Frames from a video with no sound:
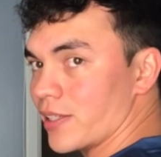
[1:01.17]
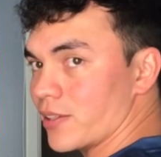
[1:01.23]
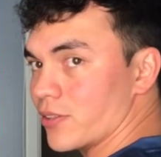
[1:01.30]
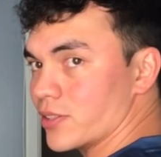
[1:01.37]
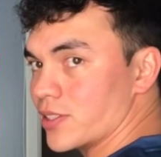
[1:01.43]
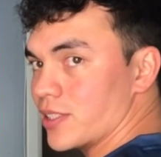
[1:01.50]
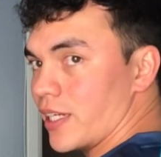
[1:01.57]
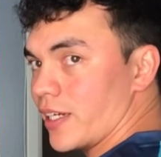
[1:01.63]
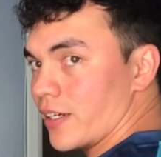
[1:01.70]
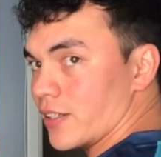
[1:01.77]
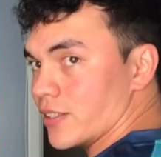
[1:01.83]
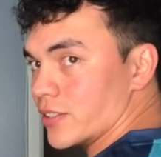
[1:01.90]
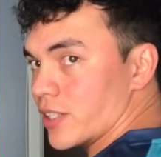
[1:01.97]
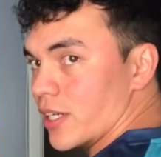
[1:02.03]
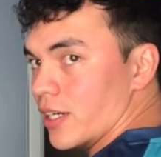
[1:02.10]
we get those
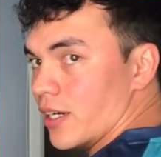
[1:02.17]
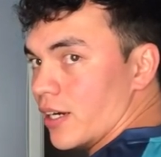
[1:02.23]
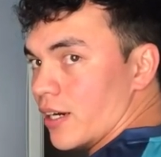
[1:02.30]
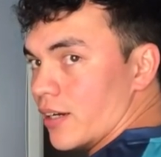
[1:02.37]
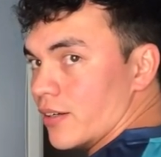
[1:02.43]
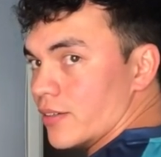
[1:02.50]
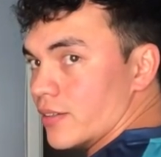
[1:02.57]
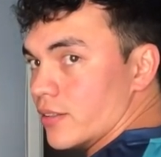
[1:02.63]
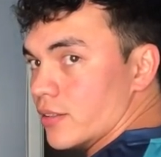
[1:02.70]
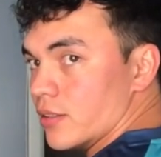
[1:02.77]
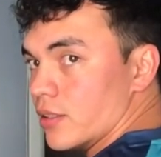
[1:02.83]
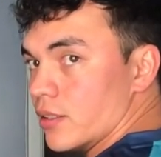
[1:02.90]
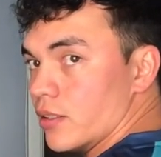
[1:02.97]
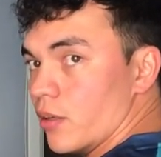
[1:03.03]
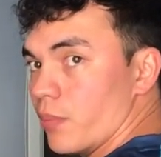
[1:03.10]
stingers,
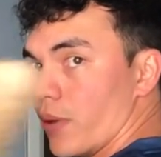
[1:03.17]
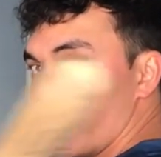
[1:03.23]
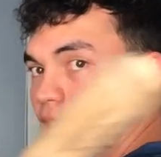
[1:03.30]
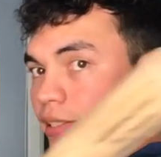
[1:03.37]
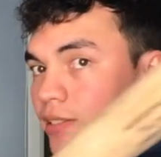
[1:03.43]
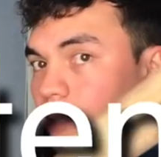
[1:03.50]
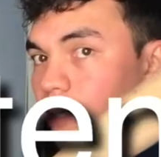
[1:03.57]
no pun